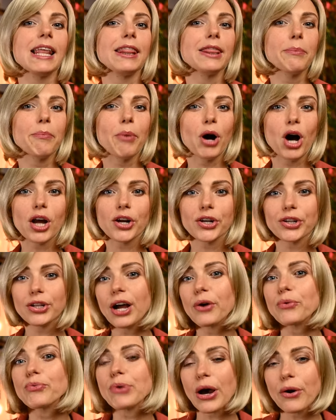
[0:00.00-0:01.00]
in the
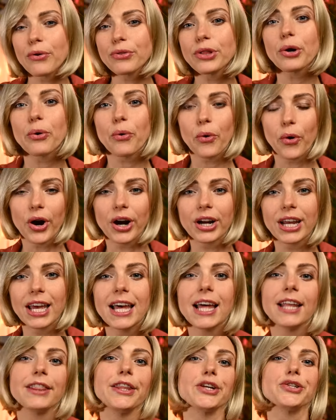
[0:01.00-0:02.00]
bottle around the cork,
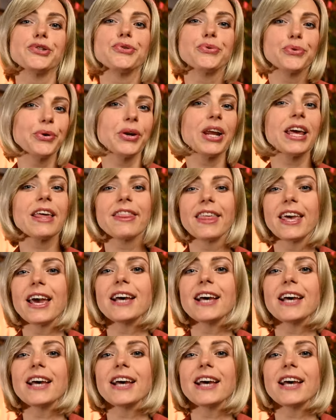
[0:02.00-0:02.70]
thus ruining the